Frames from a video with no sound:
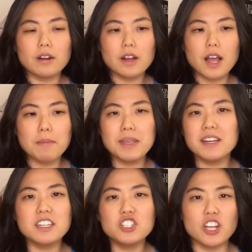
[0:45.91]
I mean,
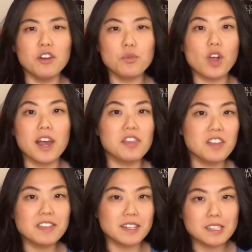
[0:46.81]
in general, I think
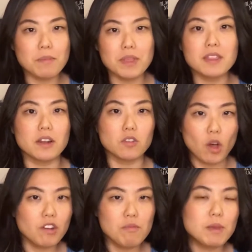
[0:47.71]
that's something that a lot
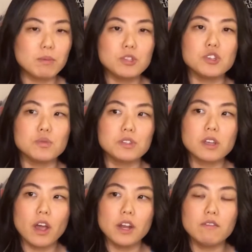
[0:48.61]
of people do, is
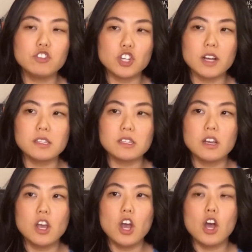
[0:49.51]
kind of just
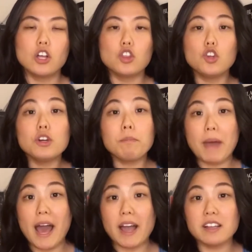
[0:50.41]
look
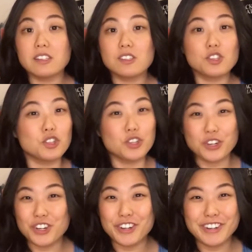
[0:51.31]
back to
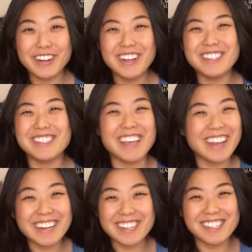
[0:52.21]
learn, to gain
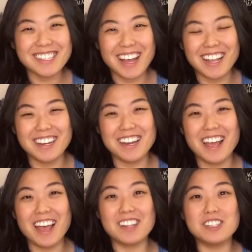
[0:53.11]
insight,
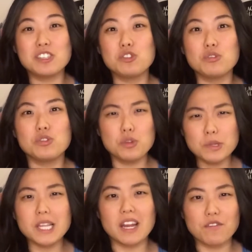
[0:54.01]
and to use
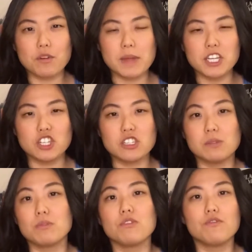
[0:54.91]
that information to
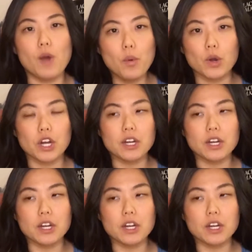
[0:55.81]
move forward.